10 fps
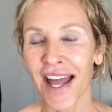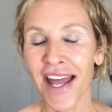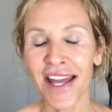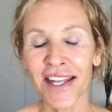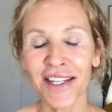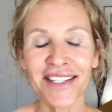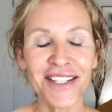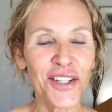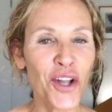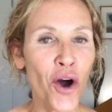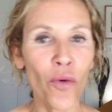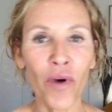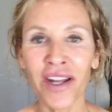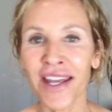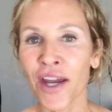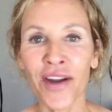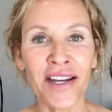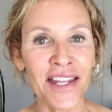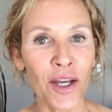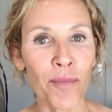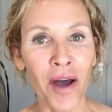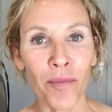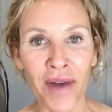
and did not want to hear anything about